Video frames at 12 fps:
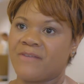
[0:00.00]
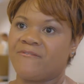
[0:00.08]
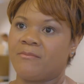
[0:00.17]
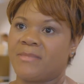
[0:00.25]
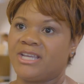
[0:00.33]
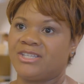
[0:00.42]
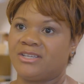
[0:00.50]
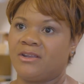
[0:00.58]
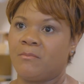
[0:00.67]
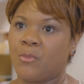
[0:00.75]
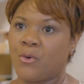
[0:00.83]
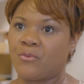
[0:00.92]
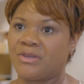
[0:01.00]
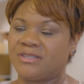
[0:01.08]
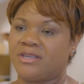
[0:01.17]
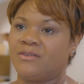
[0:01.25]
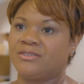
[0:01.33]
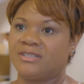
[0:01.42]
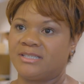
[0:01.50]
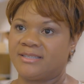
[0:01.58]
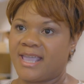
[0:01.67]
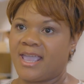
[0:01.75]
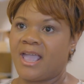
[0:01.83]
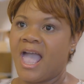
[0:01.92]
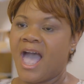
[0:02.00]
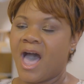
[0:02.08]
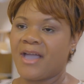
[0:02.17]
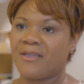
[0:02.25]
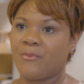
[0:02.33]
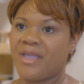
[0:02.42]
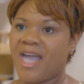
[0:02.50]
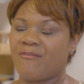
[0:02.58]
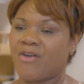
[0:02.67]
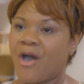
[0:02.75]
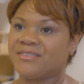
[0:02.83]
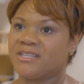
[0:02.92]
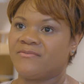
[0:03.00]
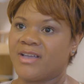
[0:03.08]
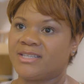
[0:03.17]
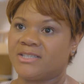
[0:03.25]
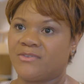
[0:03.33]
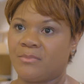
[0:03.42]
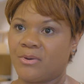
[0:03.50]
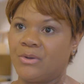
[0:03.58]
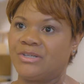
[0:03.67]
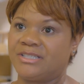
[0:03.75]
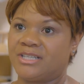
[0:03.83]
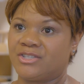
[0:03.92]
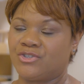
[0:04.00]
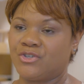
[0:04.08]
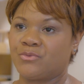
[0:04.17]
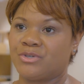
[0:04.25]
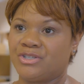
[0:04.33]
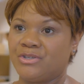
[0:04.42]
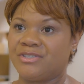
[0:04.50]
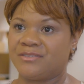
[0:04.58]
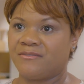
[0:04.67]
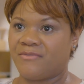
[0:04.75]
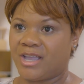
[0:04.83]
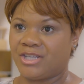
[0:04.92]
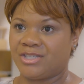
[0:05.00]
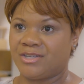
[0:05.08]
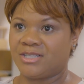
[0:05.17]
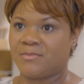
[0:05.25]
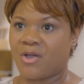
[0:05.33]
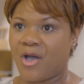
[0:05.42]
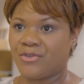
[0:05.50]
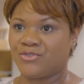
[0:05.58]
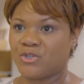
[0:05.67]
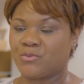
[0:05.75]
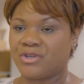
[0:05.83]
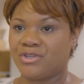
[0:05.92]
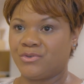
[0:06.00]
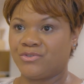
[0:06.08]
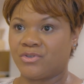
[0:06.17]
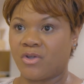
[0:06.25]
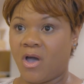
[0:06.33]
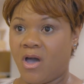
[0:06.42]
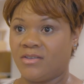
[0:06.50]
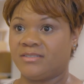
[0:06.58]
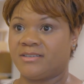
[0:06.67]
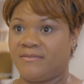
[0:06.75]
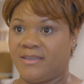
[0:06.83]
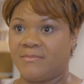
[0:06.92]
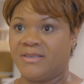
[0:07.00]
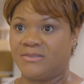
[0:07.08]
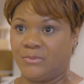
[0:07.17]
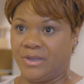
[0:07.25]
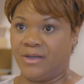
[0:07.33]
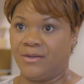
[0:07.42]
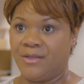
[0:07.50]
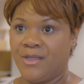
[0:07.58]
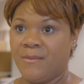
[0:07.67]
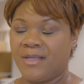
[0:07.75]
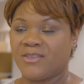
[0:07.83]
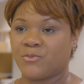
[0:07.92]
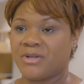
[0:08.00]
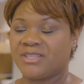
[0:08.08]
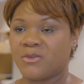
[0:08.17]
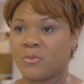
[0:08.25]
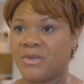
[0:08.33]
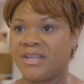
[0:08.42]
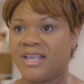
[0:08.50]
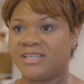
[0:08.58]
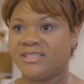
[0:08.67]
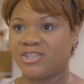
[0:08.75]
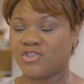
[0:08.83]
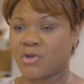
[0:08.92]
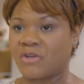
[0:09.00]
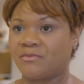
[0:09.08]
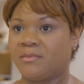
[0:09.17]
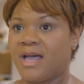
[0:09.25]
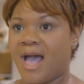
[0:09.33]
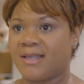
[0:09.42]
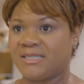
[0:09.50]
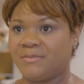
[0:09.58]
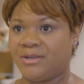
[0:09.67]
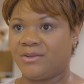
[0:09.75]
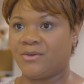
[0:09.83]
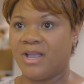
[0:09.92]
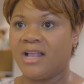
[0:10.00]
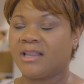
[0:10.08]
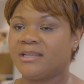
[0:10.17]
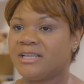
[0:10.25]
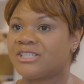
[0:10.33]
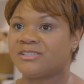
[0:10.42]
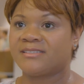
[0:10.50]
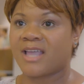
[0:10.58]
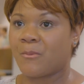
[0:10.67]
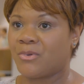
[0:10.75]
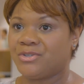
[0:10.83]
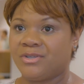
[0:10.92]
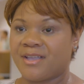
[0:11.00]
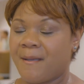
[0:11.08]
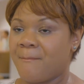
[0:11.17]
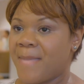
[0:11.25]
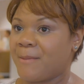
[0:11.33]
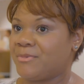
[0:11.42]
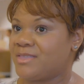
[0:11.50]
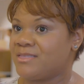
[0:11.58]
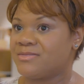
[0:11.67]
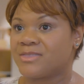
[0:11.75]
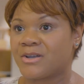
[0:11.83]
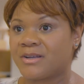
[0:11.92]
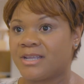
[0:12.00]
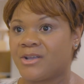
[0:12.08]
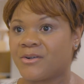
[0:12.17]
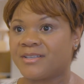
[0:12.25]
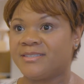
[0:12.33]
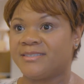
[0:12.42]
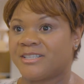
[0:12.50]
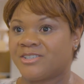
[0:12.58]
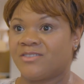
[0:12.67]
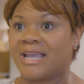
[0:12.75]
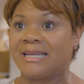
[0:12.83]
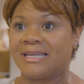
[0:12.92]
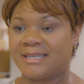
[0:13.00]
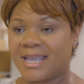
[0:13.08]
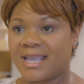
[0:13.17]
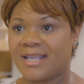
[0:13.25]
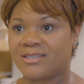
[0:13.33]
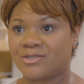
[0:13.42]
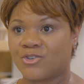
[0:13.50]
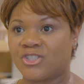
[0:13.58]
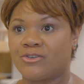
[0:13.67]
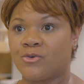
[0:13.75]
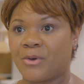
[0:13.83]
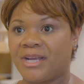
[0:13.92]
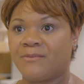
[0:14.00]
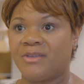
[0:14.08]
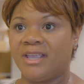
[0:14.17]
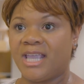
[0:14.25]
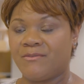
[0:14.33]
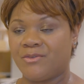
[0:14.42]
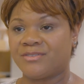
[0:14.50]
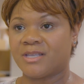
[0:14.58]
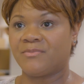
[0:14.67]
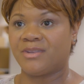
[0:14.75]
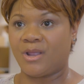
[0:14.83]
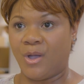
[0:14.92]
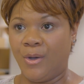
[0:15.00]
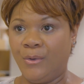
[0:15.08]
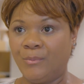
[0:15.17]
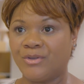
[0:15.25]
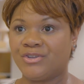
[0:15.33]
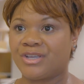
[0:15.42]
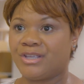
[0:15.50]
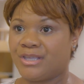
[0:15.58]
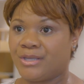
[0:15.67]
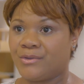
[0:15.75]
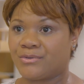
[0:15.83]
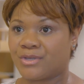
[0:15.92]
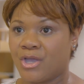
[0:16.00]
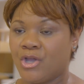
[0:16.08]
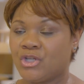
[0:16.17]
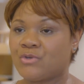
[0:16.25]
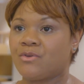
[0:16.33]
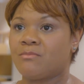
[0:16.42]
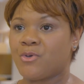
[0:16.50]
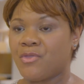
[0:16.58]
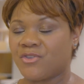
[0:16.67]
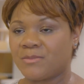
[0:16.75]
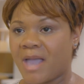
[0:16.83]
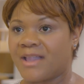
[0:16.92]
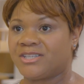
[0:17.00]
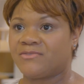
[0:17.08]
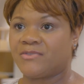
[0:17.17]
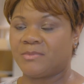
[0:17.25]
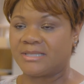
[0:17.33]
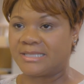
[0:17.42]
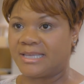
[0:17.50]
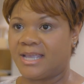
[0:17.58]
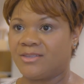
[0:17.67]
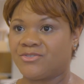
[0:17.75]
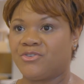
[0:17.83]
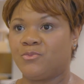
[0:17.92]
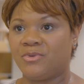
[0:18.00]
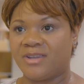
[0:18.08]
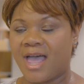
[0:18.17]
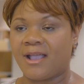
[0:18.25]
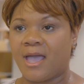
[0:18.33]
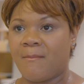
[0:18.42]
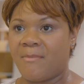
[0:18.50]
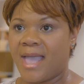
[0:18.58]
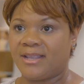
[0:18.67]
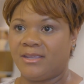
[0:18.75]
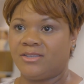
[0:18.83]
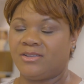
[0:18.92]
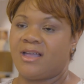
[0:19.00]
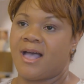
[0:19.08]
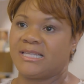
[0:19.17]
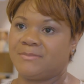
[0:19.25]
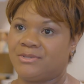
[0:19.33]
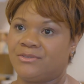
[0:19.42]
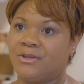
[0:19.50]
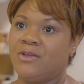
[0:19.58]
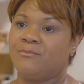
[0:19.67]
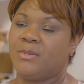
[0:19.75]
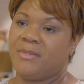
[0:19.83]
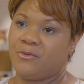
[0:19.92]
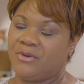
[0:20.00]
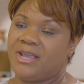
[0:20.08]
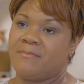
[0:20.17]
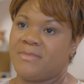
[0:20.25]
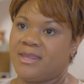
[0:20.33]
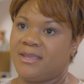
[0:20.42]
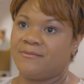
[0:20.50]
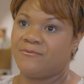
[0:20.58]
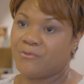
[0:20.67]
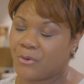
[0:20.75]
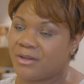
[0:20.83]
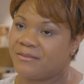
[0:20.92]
information and more results to say, how can we have cost-effective approaches to reduce infections, but also reduce the cost of them as well? Because once someone is discharged from the hospital, clinician does not want you to come back within 30 or 60 or 90 days. So it's great if we can give you something at home that you can use to remove those patches from the skin so you will not come back into the hospital to be readmitted for an